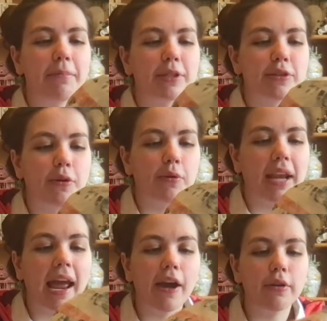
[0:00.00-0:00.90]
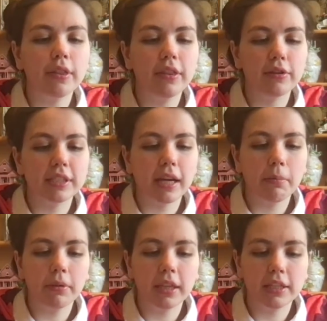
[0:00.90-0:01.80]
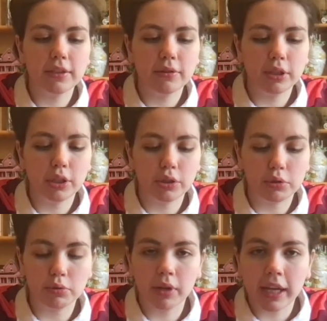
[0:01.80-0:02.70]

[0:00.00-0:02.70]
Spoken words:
So now there's a couple things you can do.